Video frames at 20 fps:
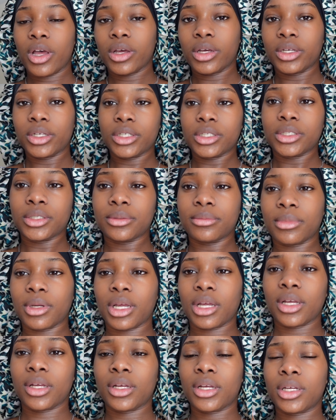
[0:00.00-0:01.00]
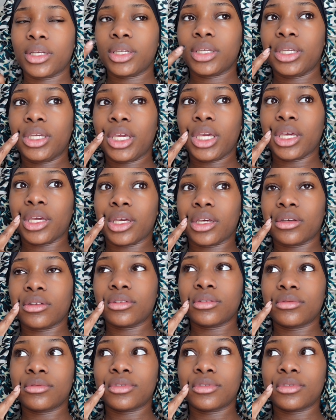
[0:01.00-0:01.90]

um, yeah.